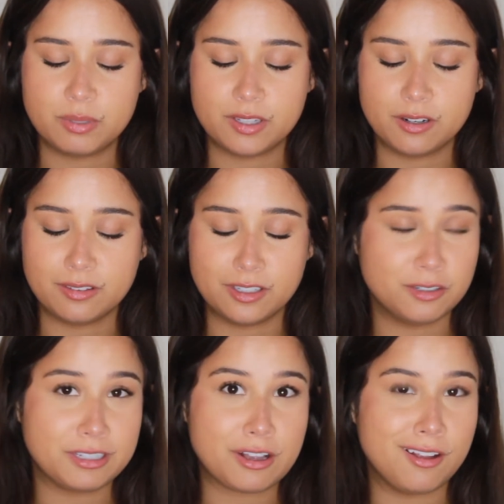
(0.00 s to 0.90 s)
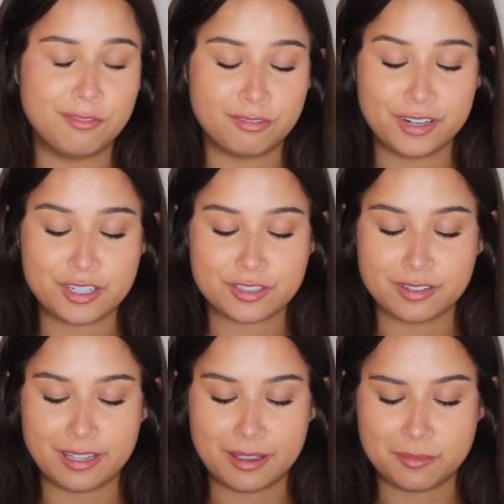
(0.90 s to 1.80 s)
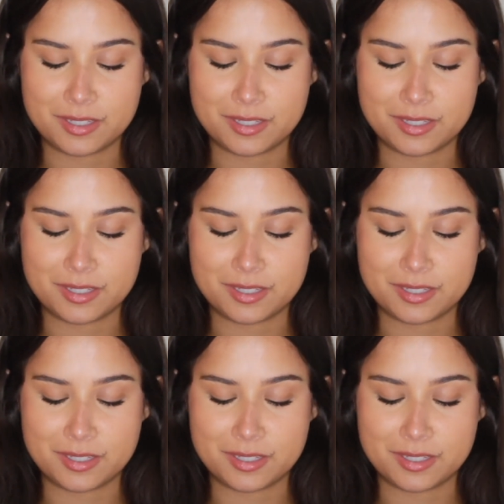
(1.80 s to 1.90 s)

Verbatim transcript: but they're literally called Fringe Glam,